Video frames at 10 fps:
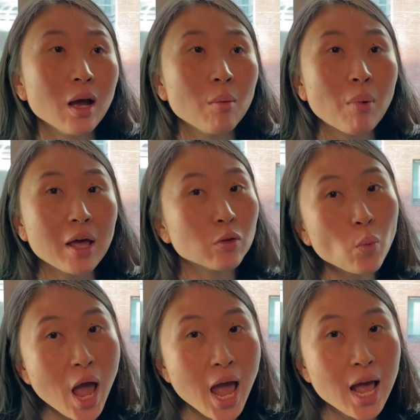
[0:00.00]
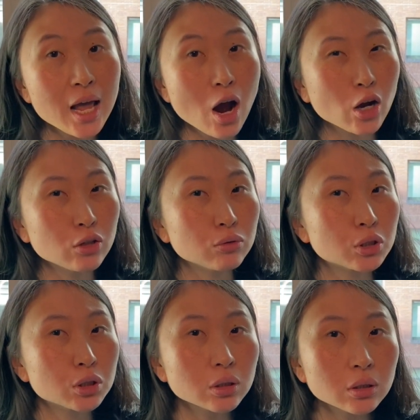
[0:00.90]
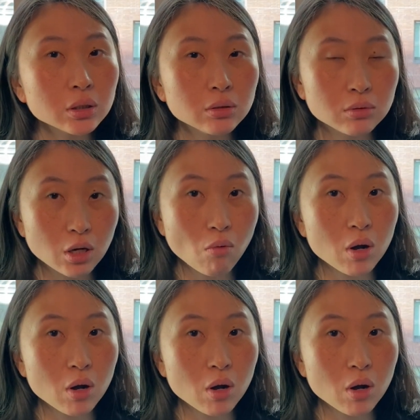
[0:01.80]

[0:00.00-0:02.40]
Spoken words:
By the way, are you sure you don't